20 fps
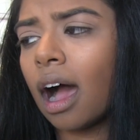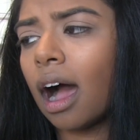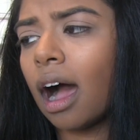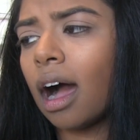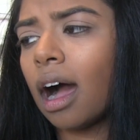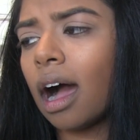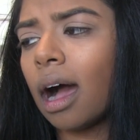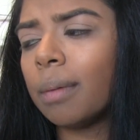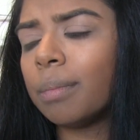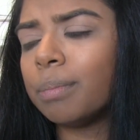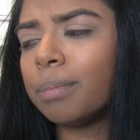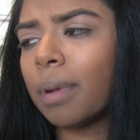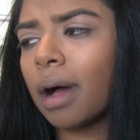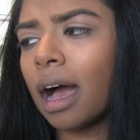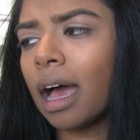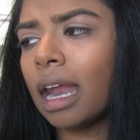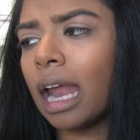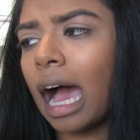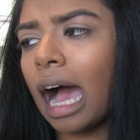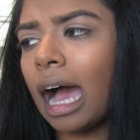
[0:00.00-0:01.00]

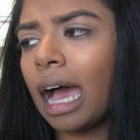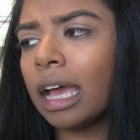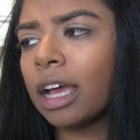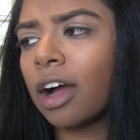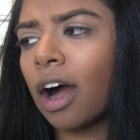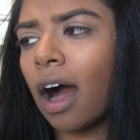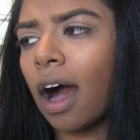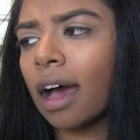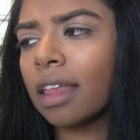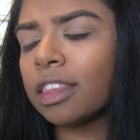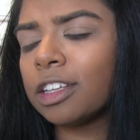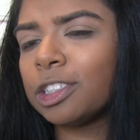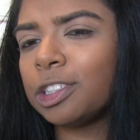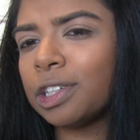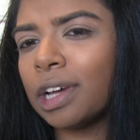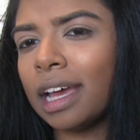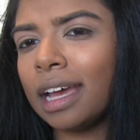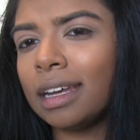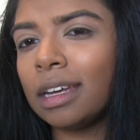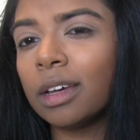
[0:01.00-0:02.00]
But I got the
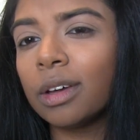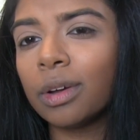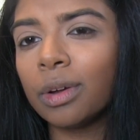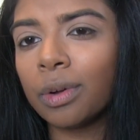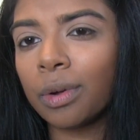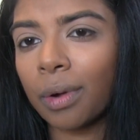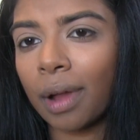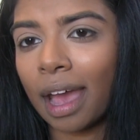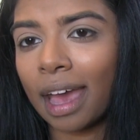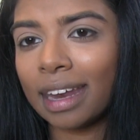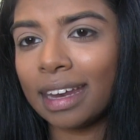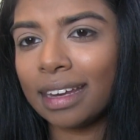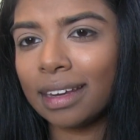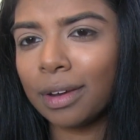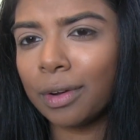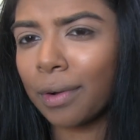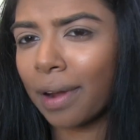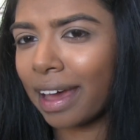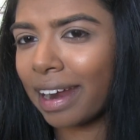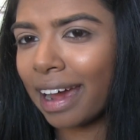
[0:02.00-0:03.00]
shade
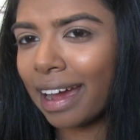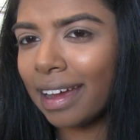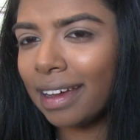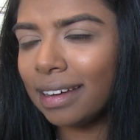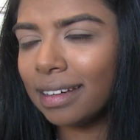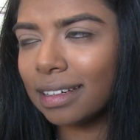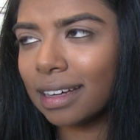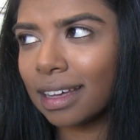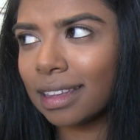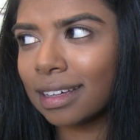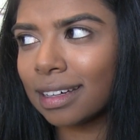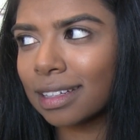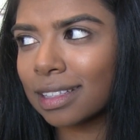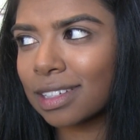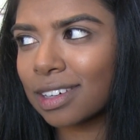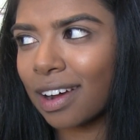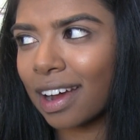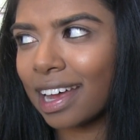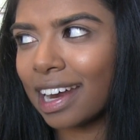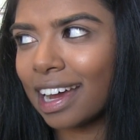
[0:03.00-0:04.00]
Granite, I think
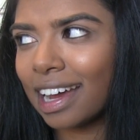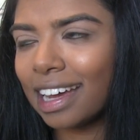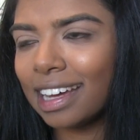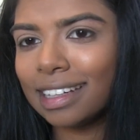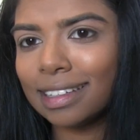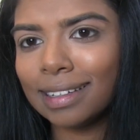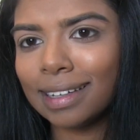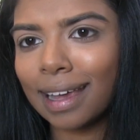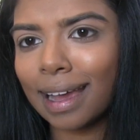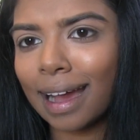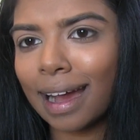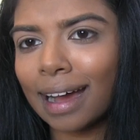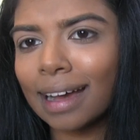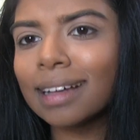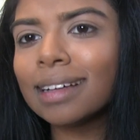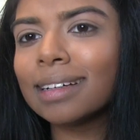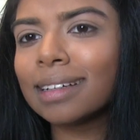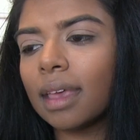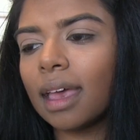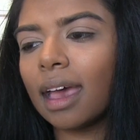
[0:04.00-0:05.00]
it's Granite, yeah.
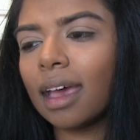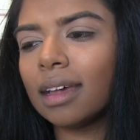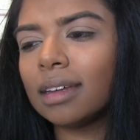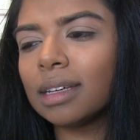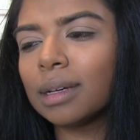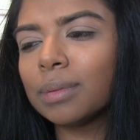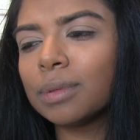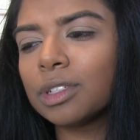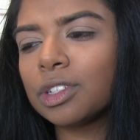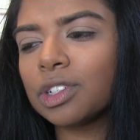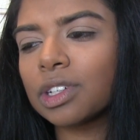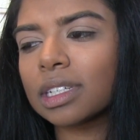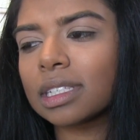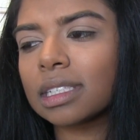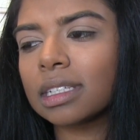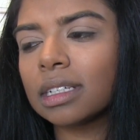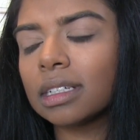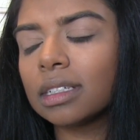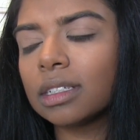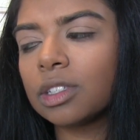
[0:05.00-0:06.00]
And it was
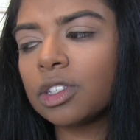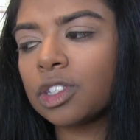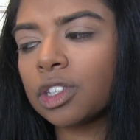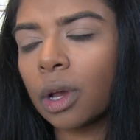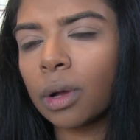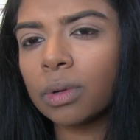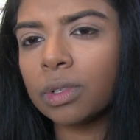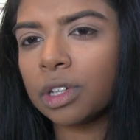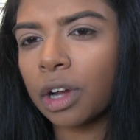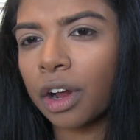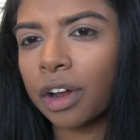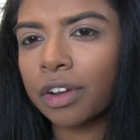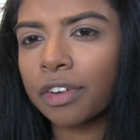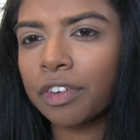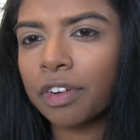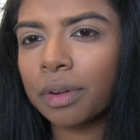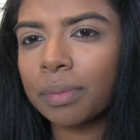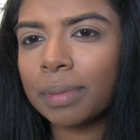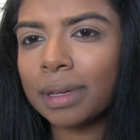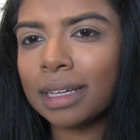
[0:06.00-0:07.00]
just so dark
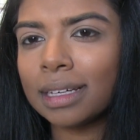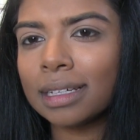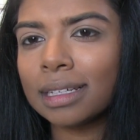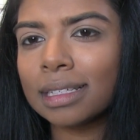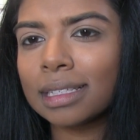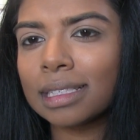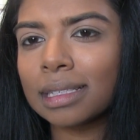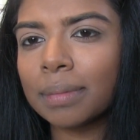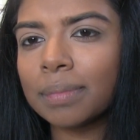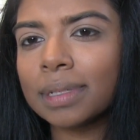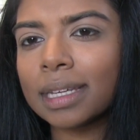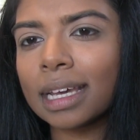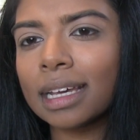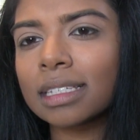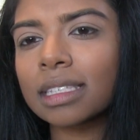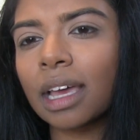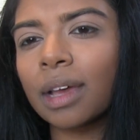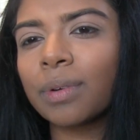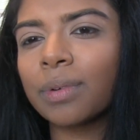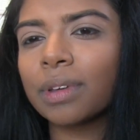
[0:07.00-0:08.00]
for me. Some
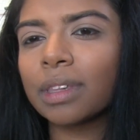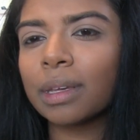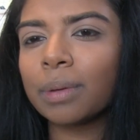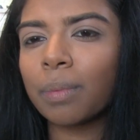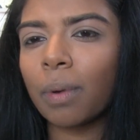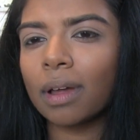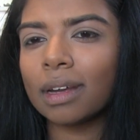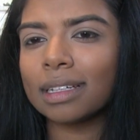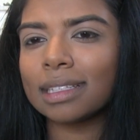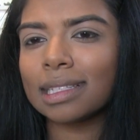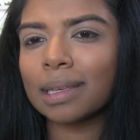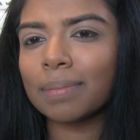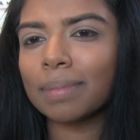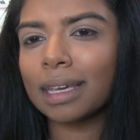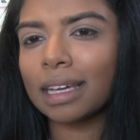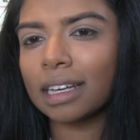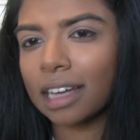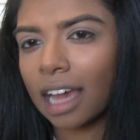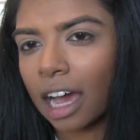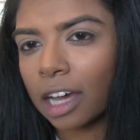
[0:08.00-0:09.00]
days I really wanted
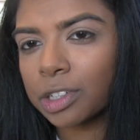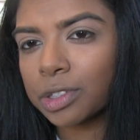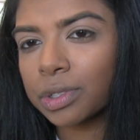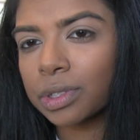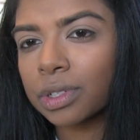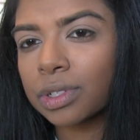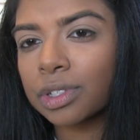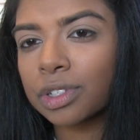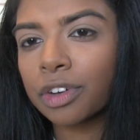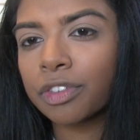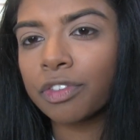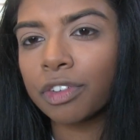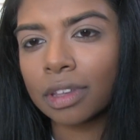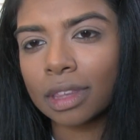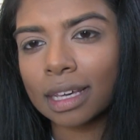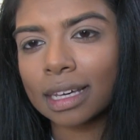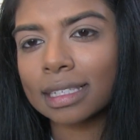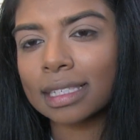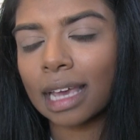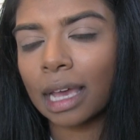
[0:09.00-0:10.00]
something natural, so for
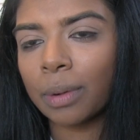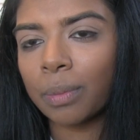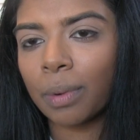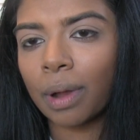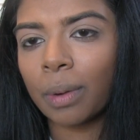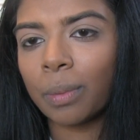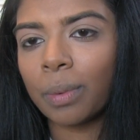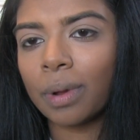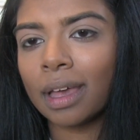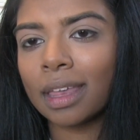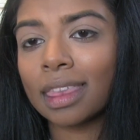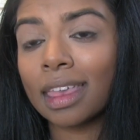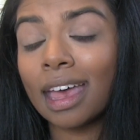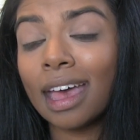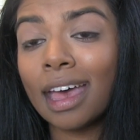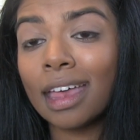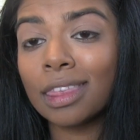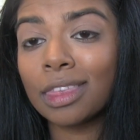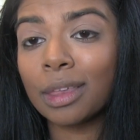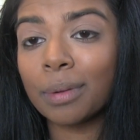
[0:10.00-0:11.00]
this I went with
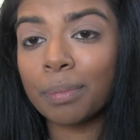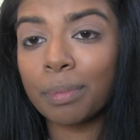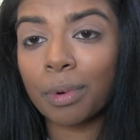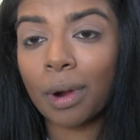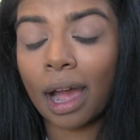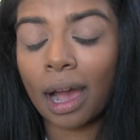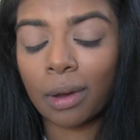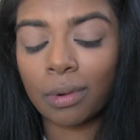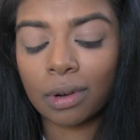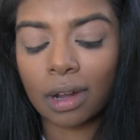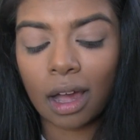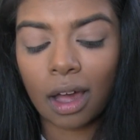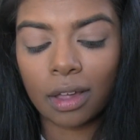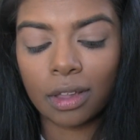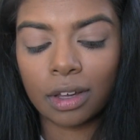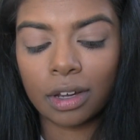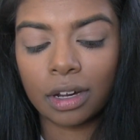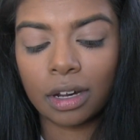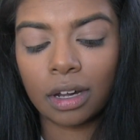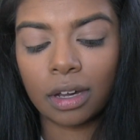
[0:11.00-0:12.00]
the brown
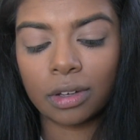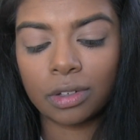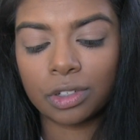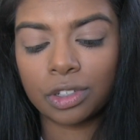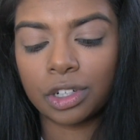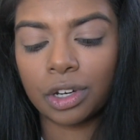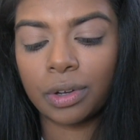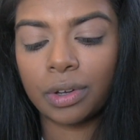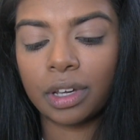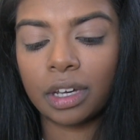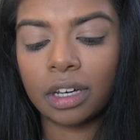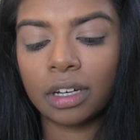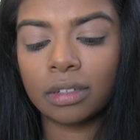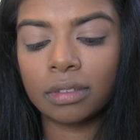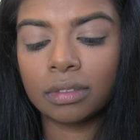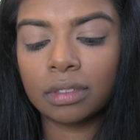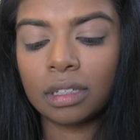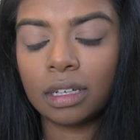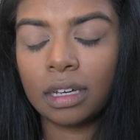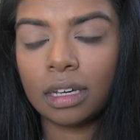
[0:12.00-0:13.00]
color. I'll show
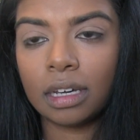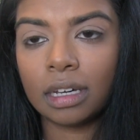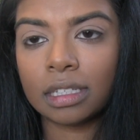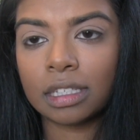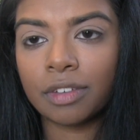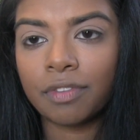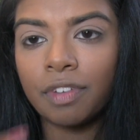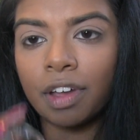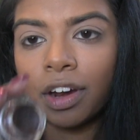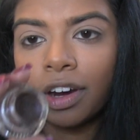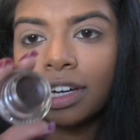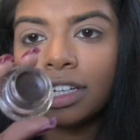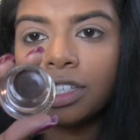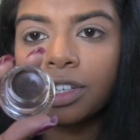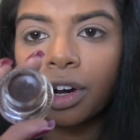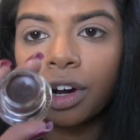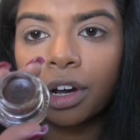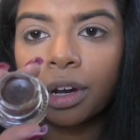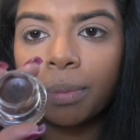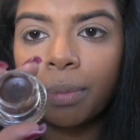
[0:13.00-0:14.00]
you. It's a very
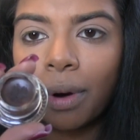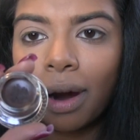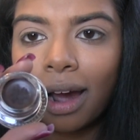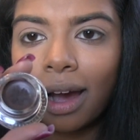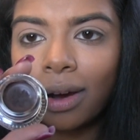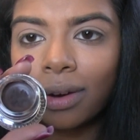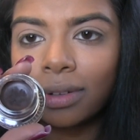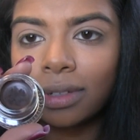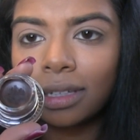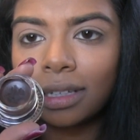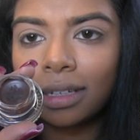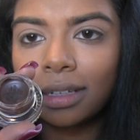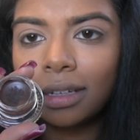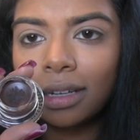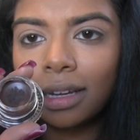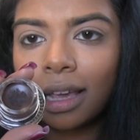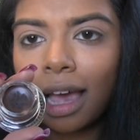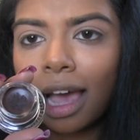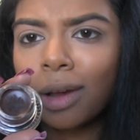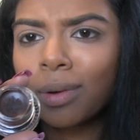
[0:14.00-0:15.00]
dark brown.
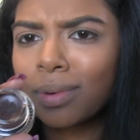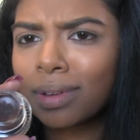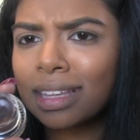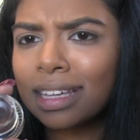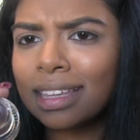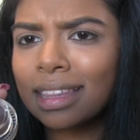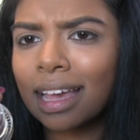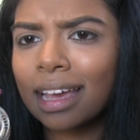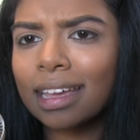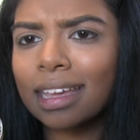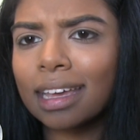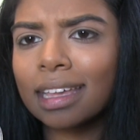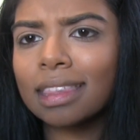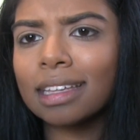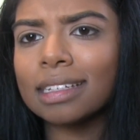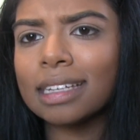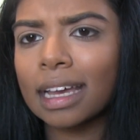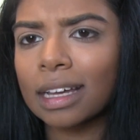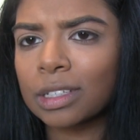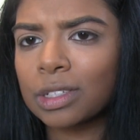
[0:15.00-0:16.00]
I really like it.
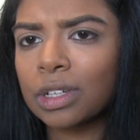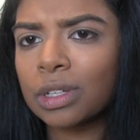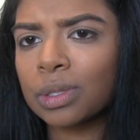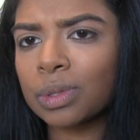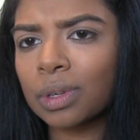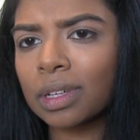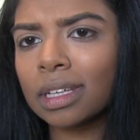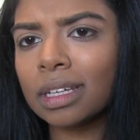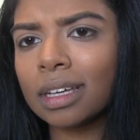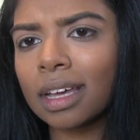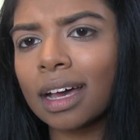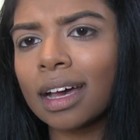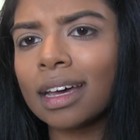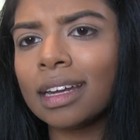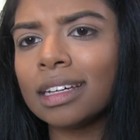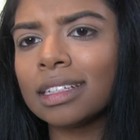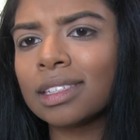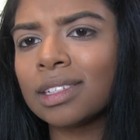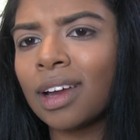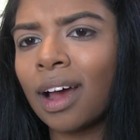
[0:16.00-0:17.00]
The texture is really
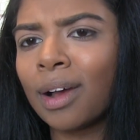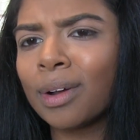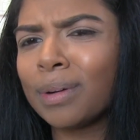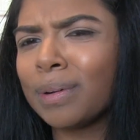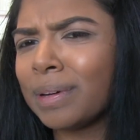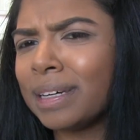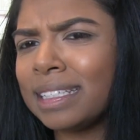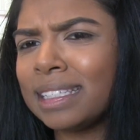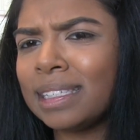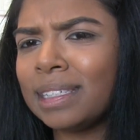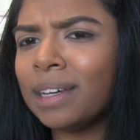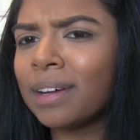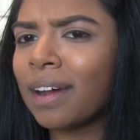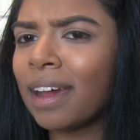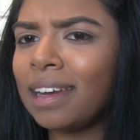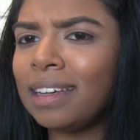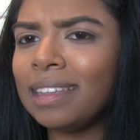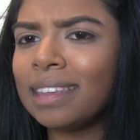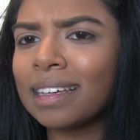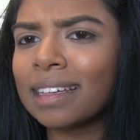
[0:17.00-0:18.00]
good. It's not greasy or
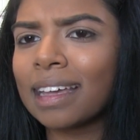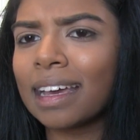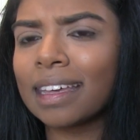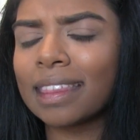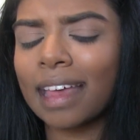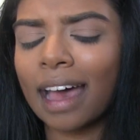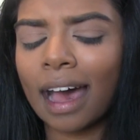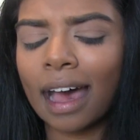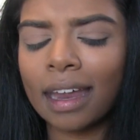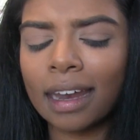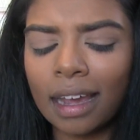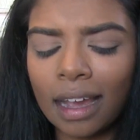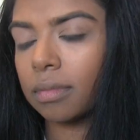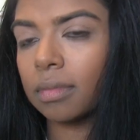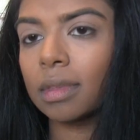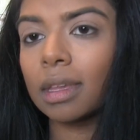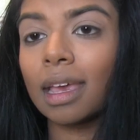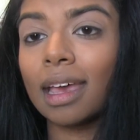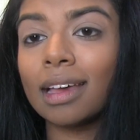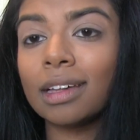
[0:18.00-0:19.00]
anything like that.
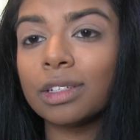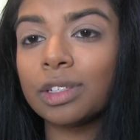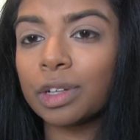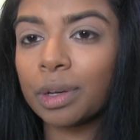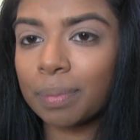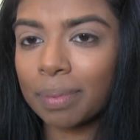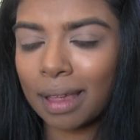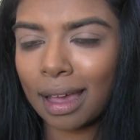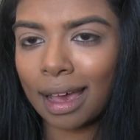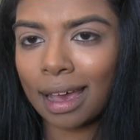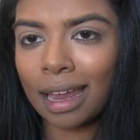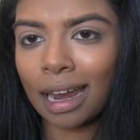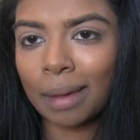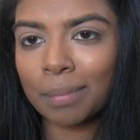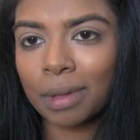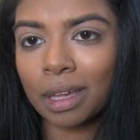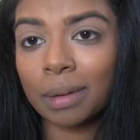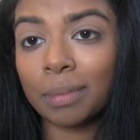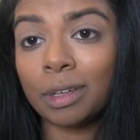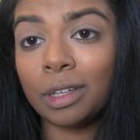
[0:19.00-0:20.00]
And to apply it,
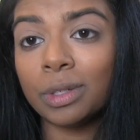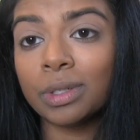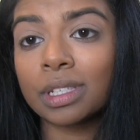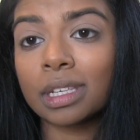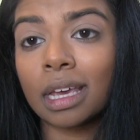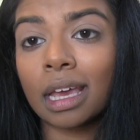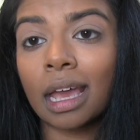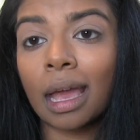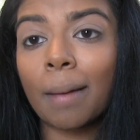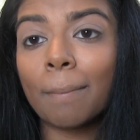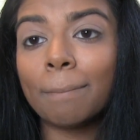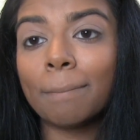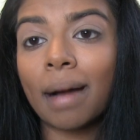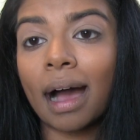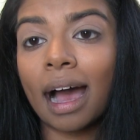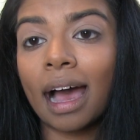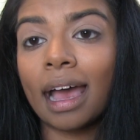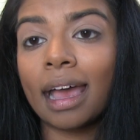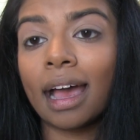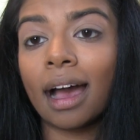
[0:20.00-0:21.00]
I'm gonna be using
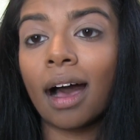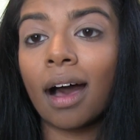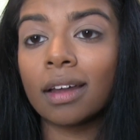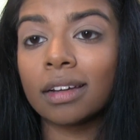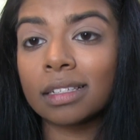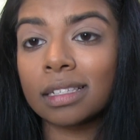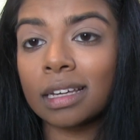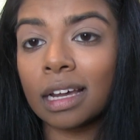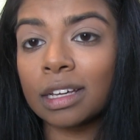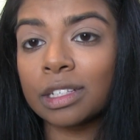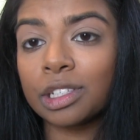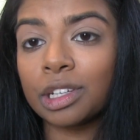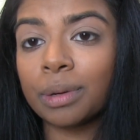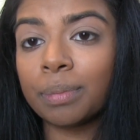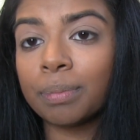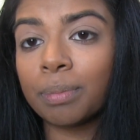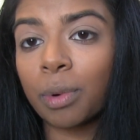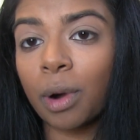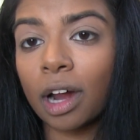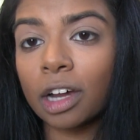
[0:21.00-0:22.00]
my Anastasia
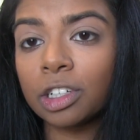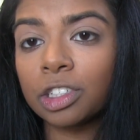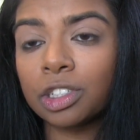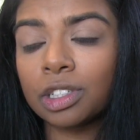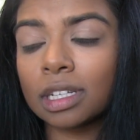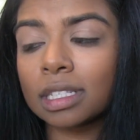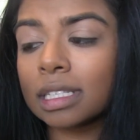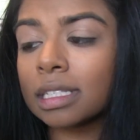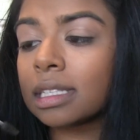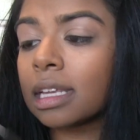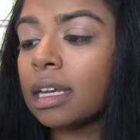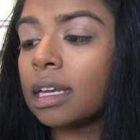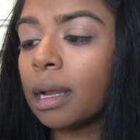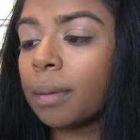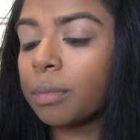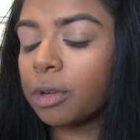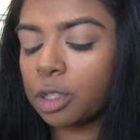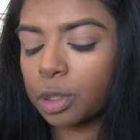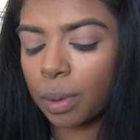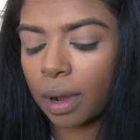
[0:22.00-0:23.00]
brush. This is
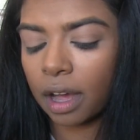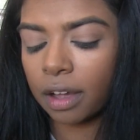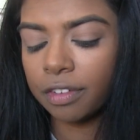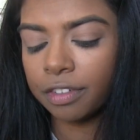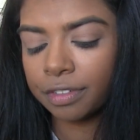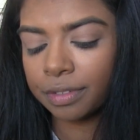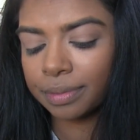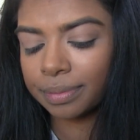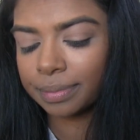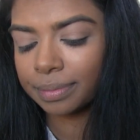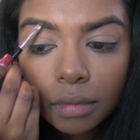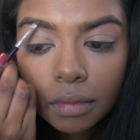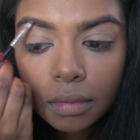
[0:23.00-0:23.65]
number 12.